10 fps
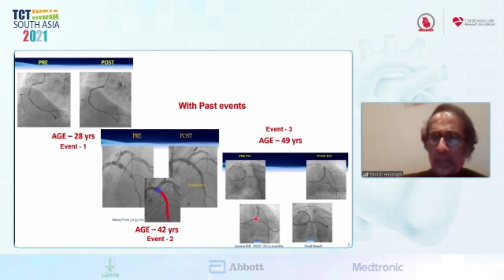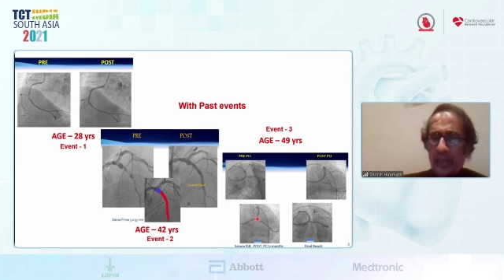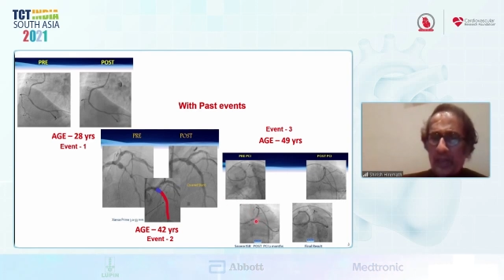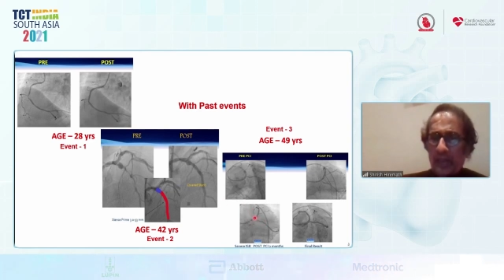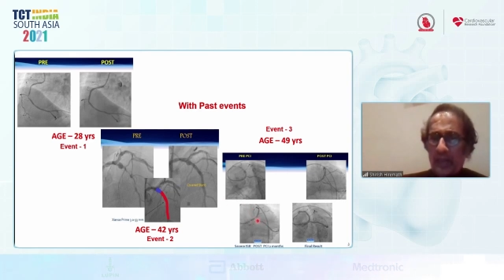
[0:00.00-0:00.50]

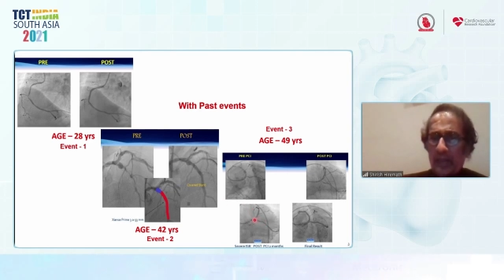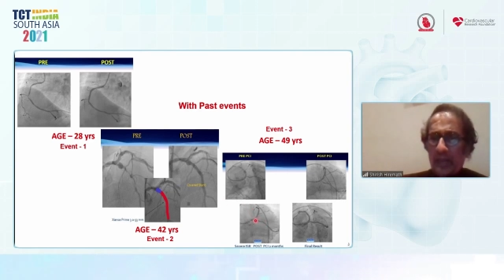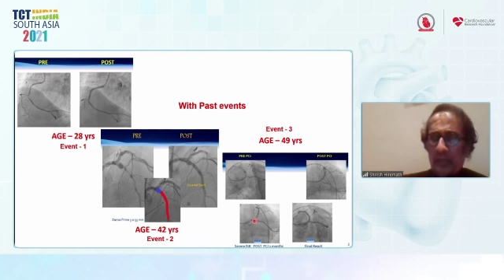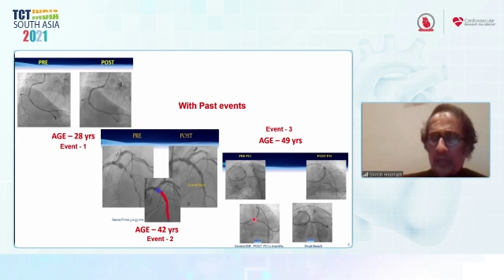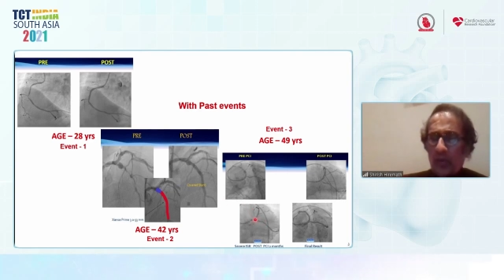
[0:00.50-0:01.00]

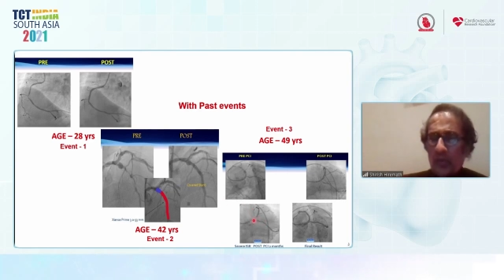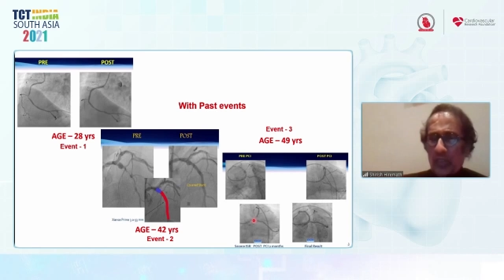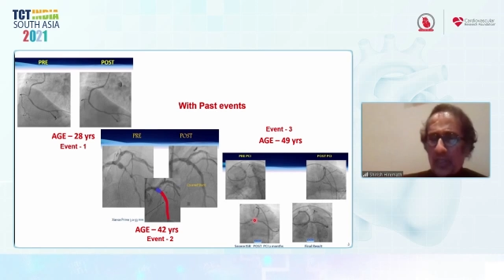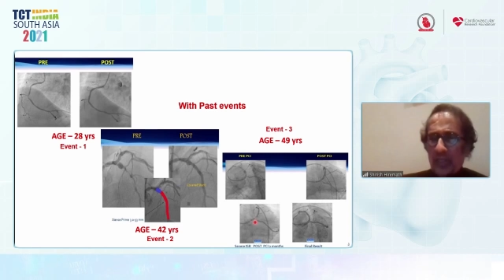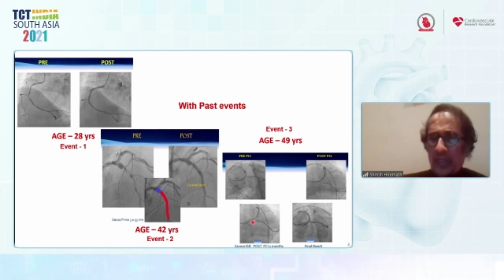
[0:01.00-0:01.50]

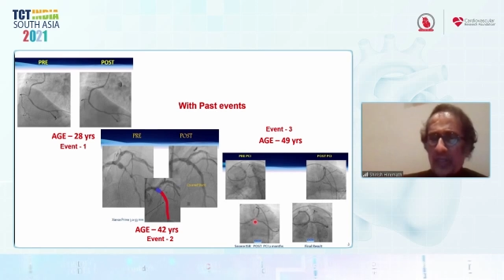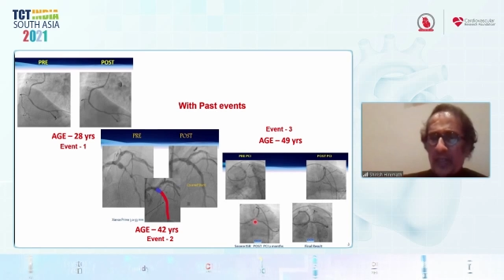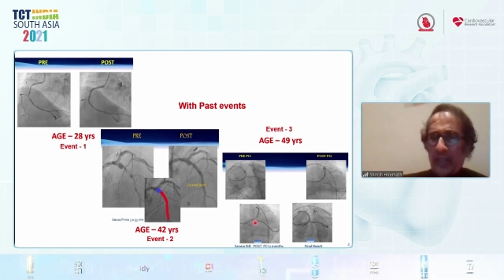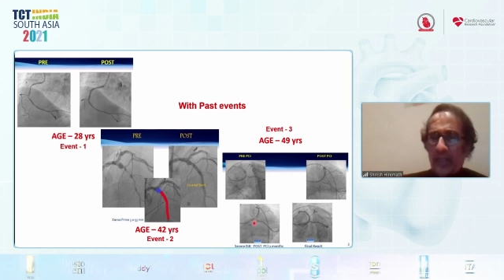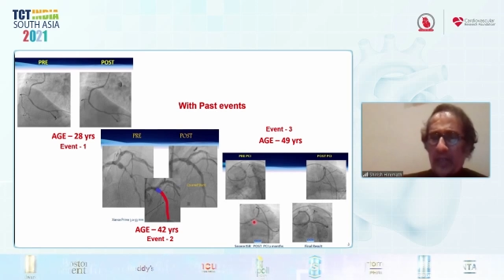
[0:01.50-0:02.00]
ostial
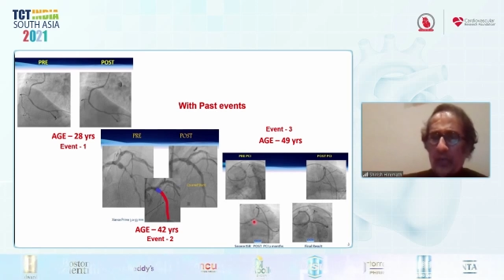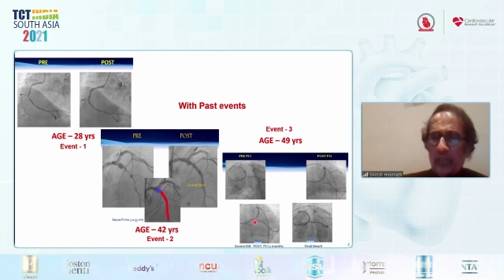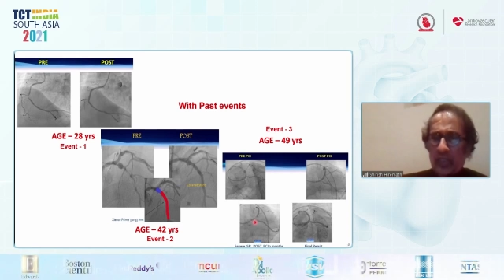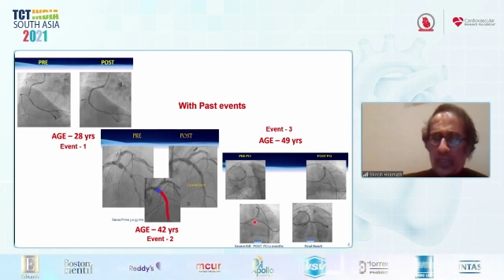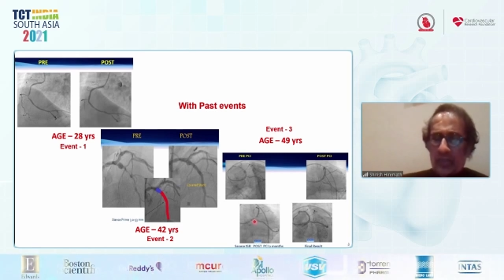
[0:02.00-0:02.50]
LAD,
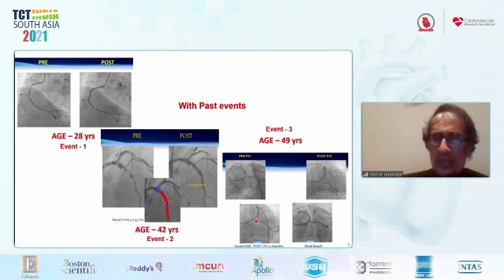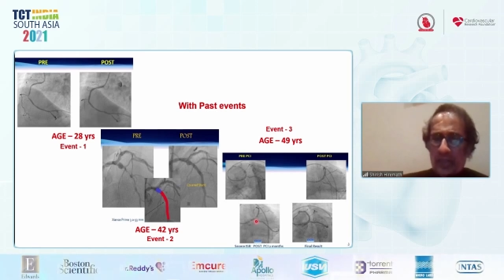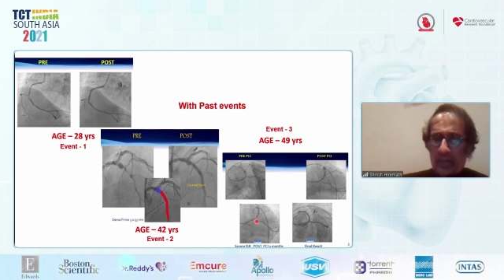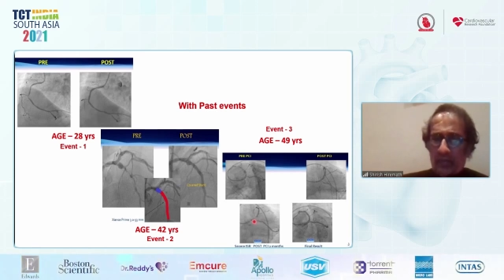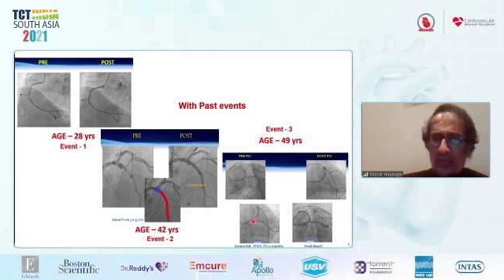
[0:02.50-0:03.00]
ostial
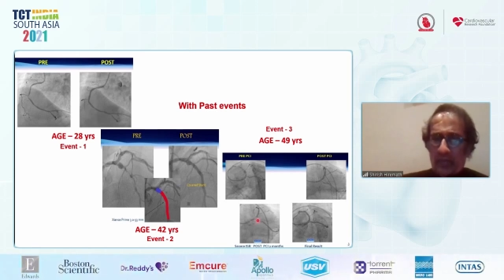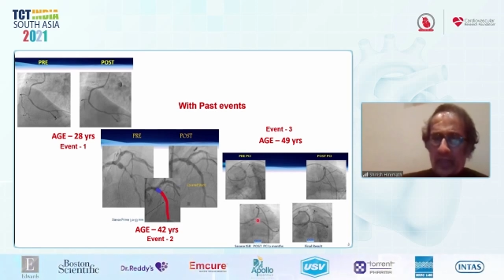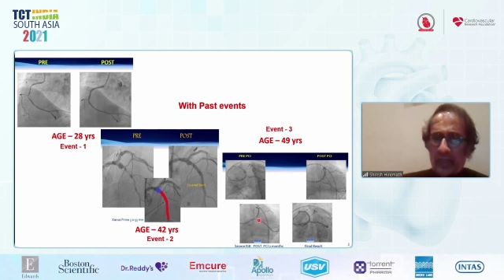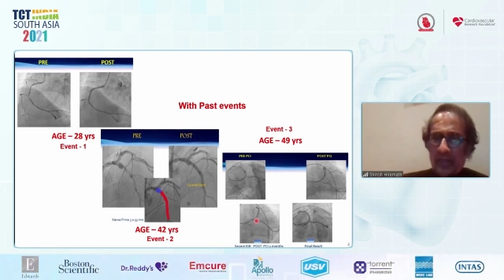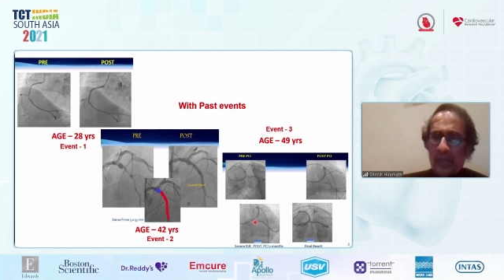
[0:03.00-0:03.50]

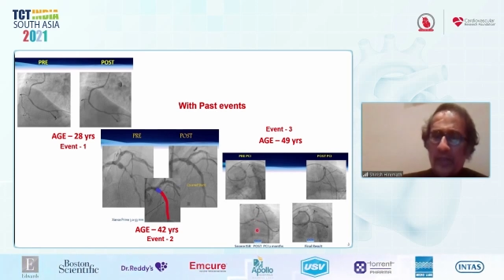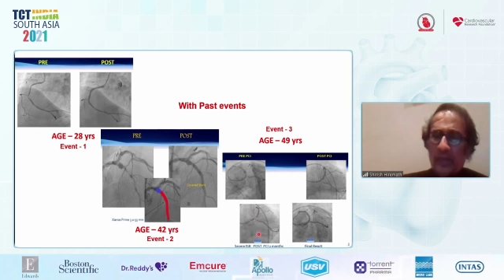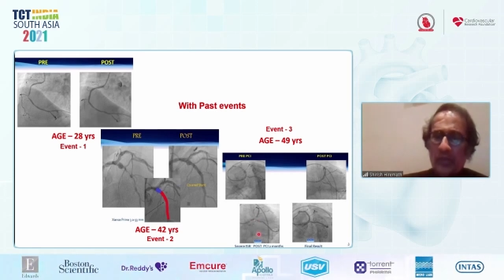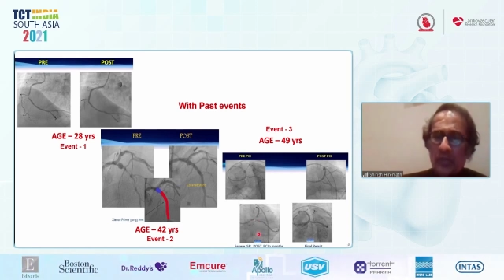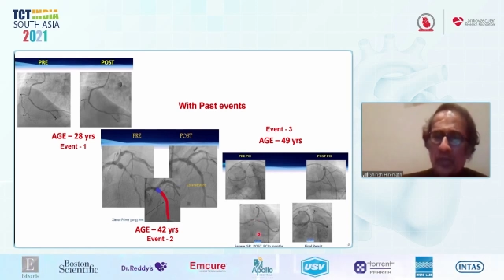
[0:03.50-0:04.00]
circumflex.
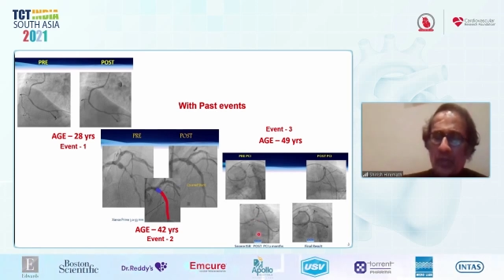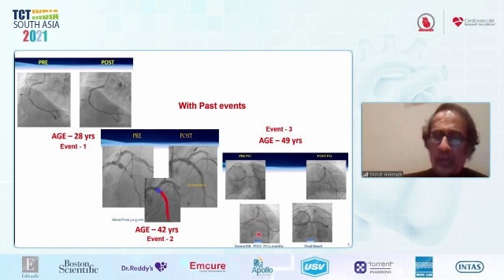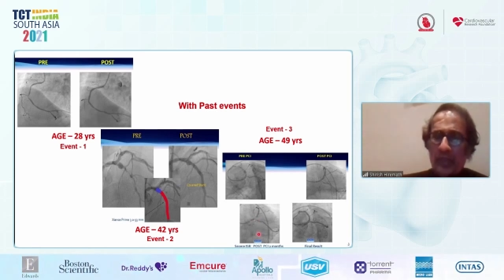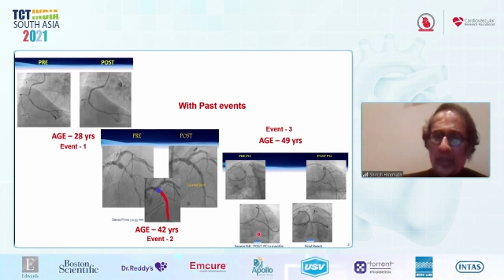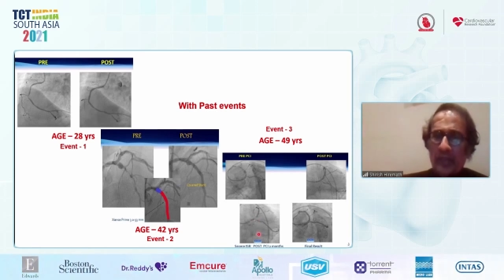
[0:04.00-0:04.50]
So he
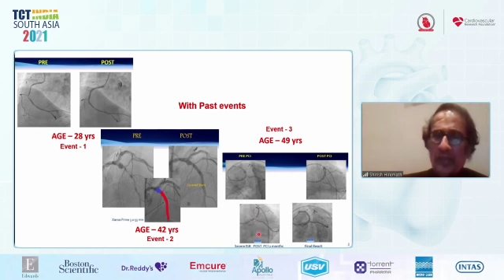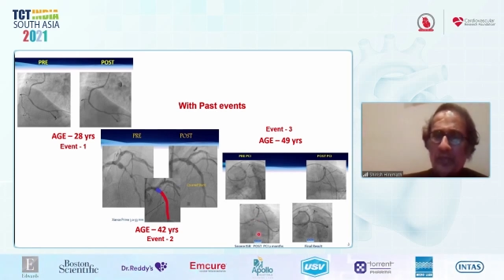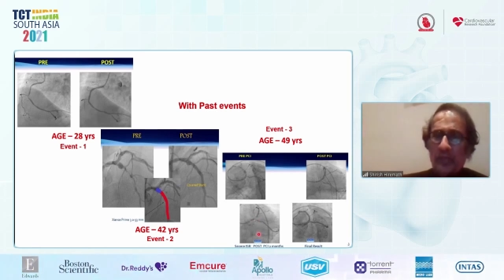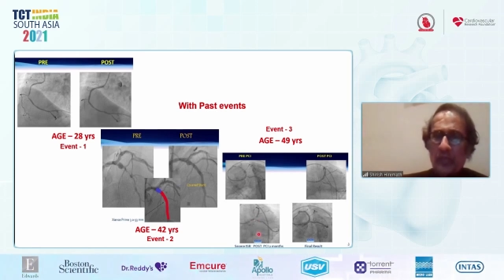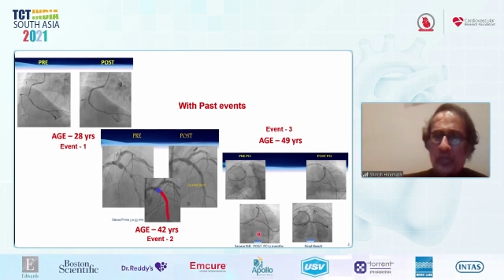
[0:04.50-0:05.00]
went
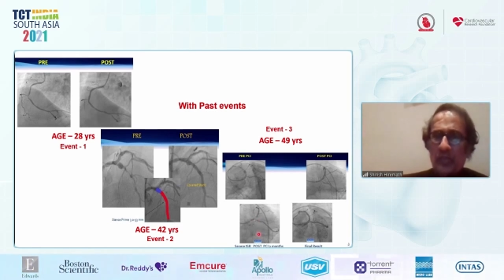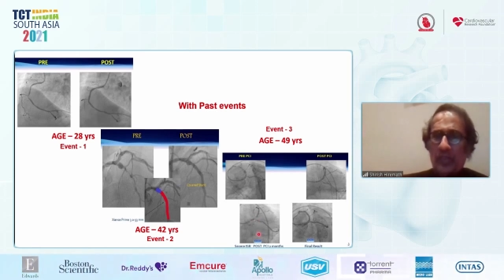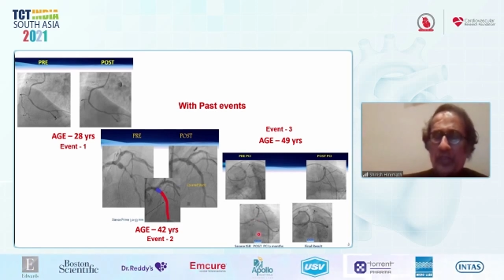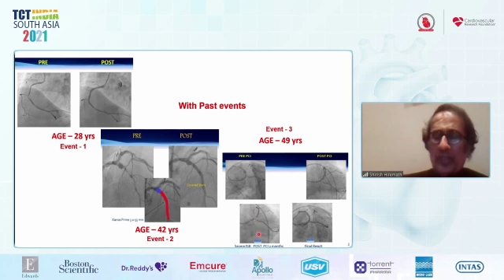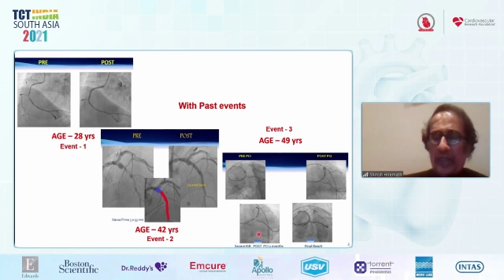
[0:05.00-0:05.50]
another
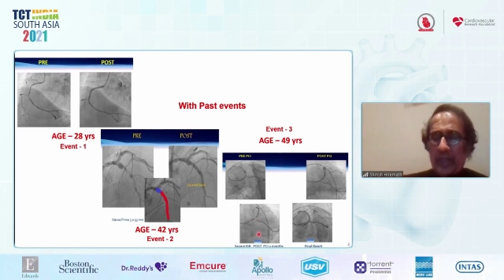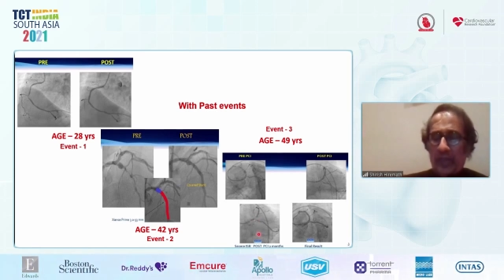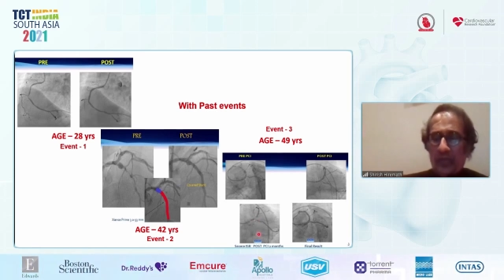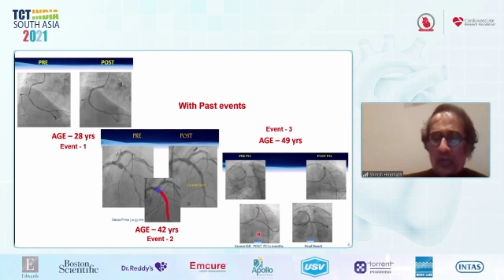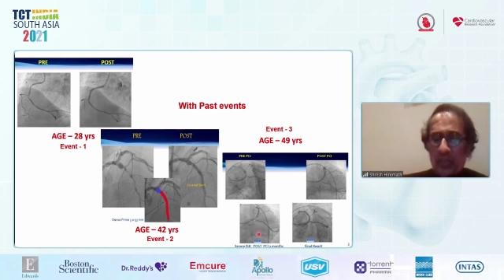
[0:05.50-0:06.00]
procedure at
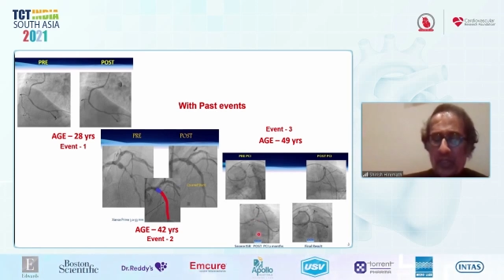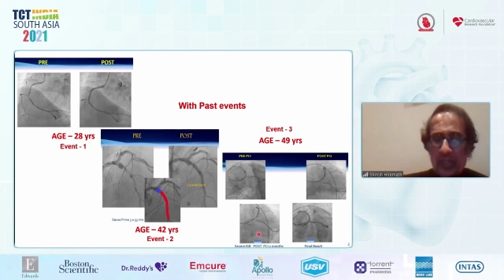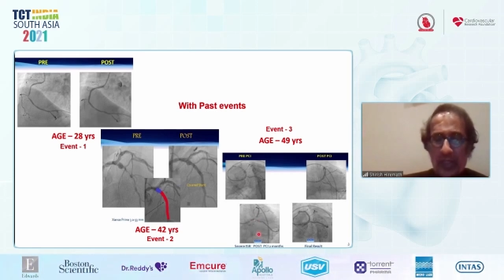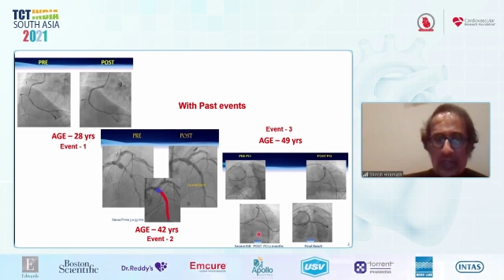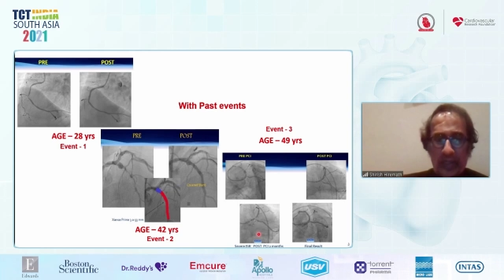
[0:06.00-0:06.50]
age
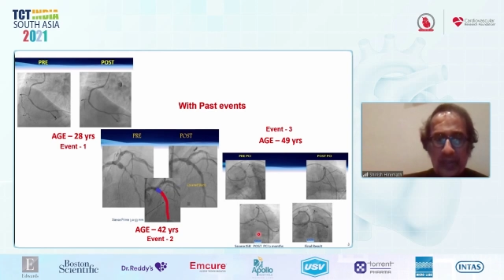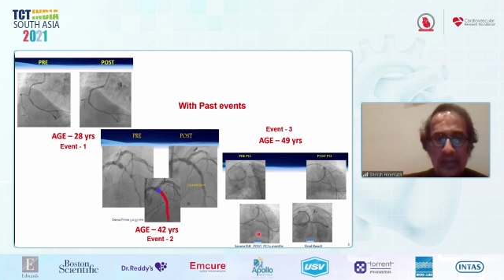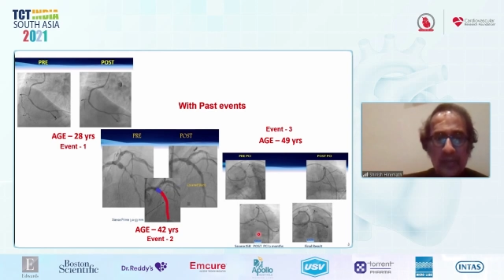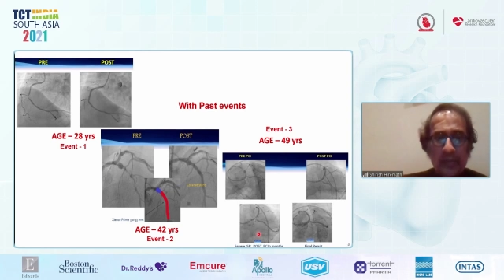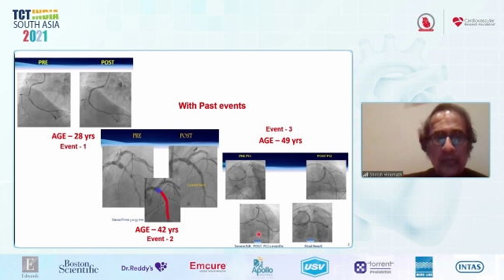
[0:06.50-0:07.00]
49.